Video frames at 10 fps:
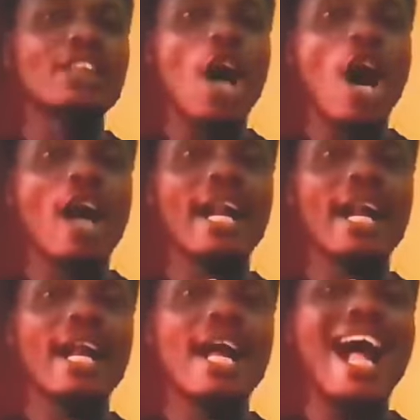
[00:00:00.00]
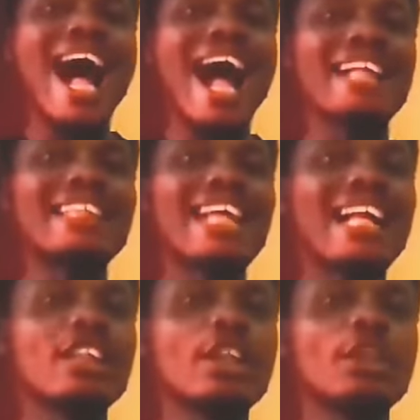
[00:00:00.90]
tongue and
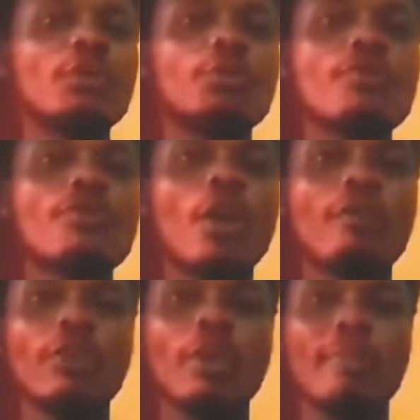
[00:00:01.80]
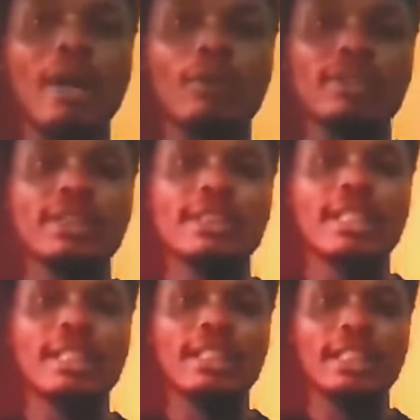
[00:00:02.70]
the roof of your mouth,
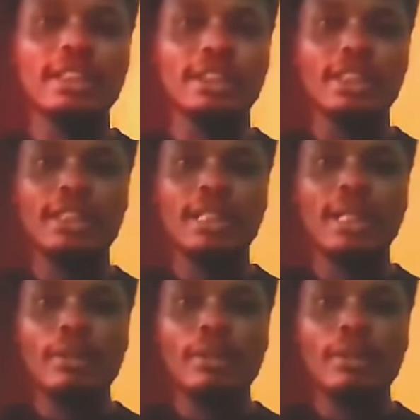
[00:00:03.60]
it just